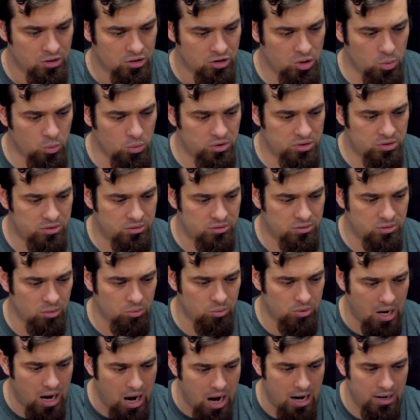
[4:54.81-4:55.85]
So,
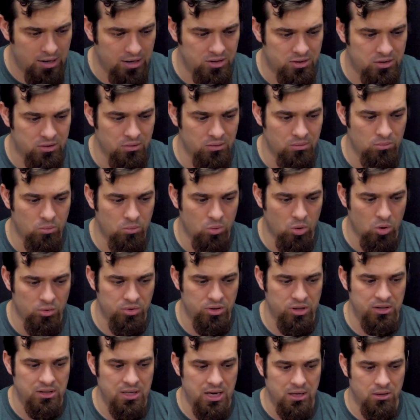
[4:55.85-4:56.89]
so God is
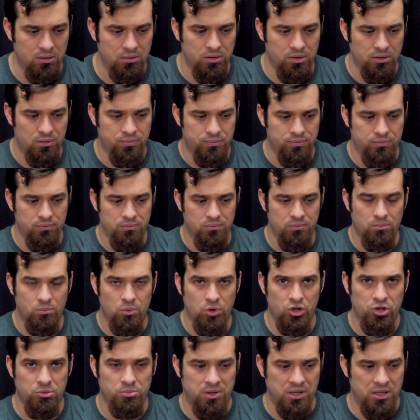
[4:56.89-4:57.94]
worthy not only of
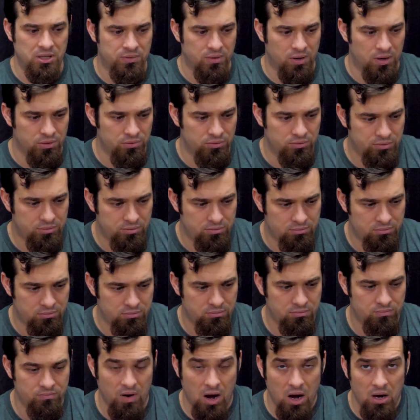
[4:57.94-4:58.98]
worship that is
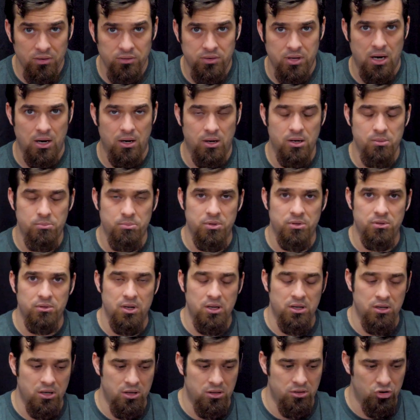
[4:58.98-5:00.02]
voluntary but,
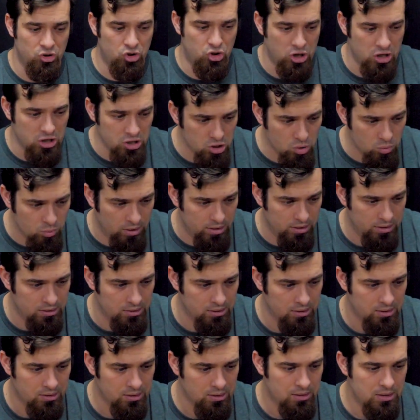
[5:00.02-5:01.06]
and, and genuine,
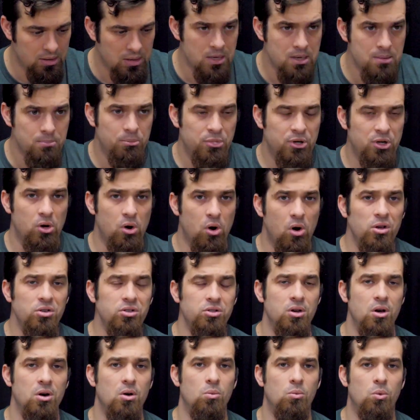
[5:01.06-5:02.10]
but
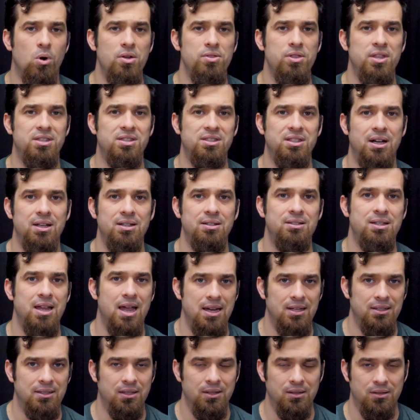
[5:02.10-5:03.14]
also one that's not
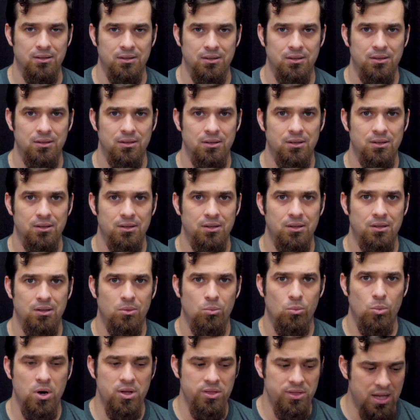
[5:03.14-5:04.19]
tainted,
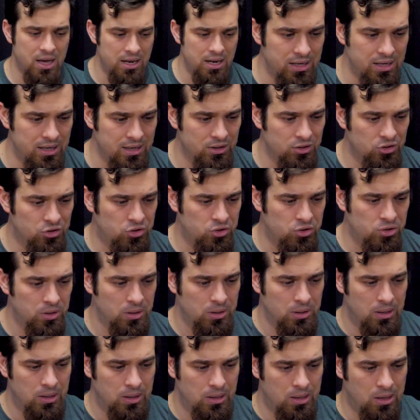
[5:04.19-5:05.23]
one is
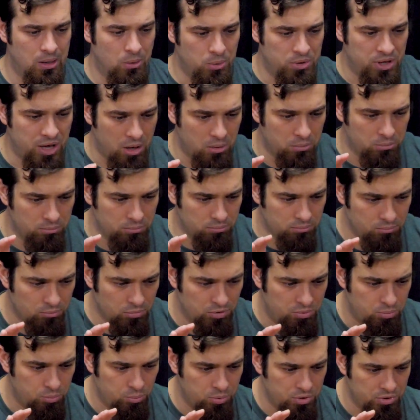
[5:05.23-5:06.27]
uh, without
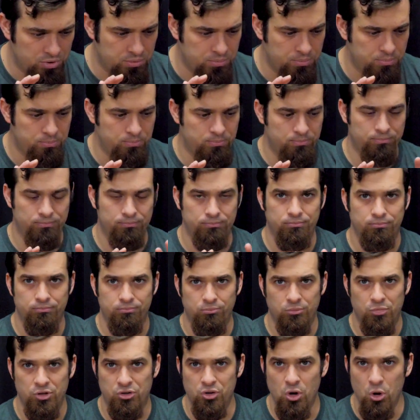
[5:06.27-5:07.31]
with with
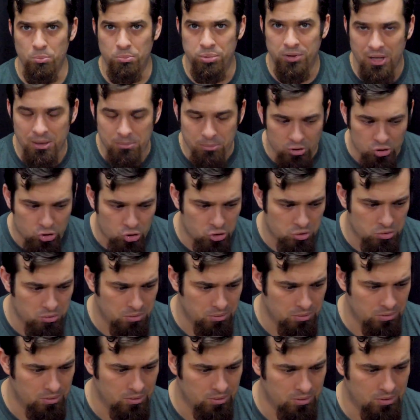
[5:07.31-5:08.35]
with no blemish.
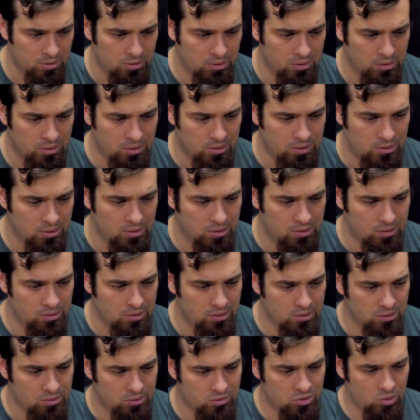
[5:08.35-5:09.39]

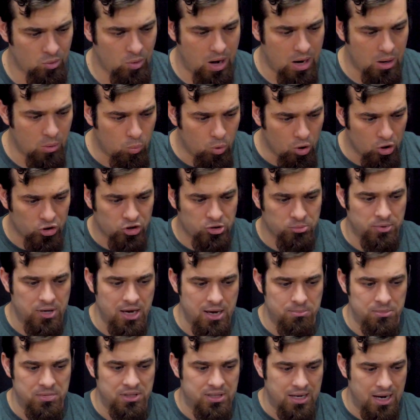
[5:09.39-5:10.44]
So our worship
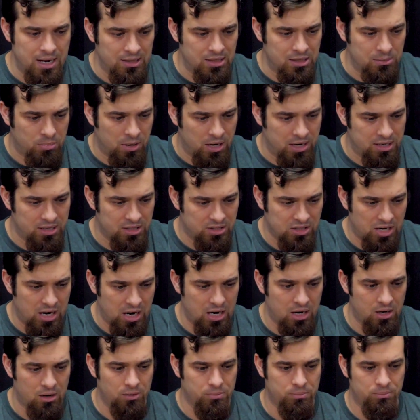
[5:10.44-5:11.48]
can't be tainted by a
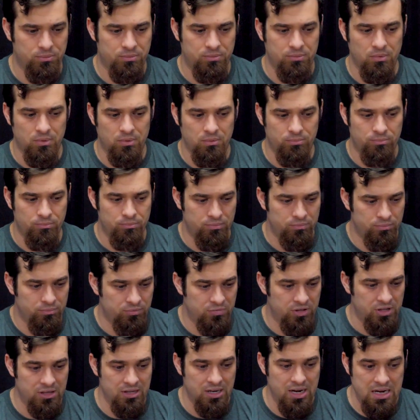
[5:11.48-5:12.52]
desire
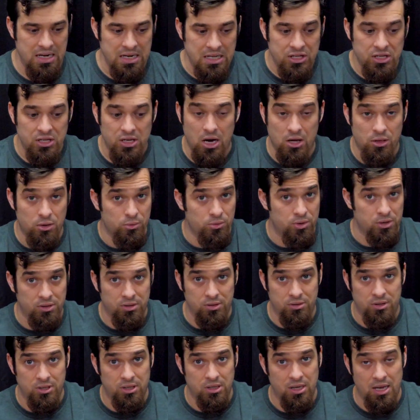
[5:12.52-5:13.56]
than anything other
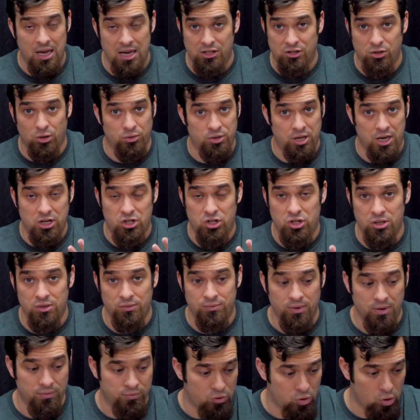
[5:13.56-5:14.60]
than the exaltation
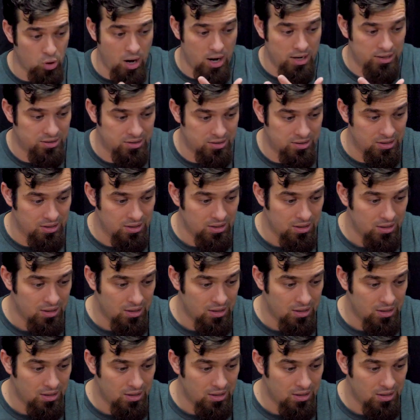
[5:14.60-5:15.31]
of, of Christ.